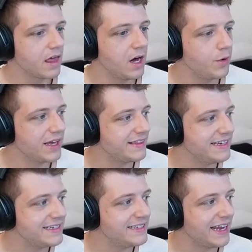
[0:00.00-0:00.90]
Uh, we got
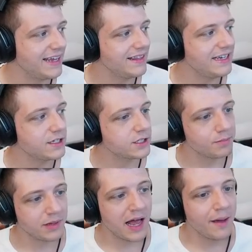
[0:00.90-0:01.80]
the daily
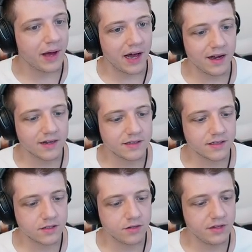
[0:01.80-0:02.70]
supply box.
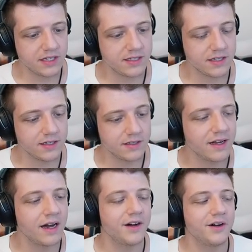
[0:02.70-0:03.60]
So this is
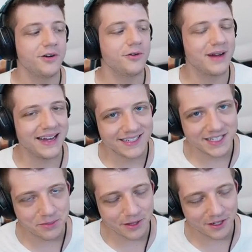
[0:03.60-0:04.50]
oh I
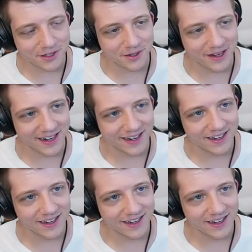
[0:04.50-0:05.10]
see what they're doing.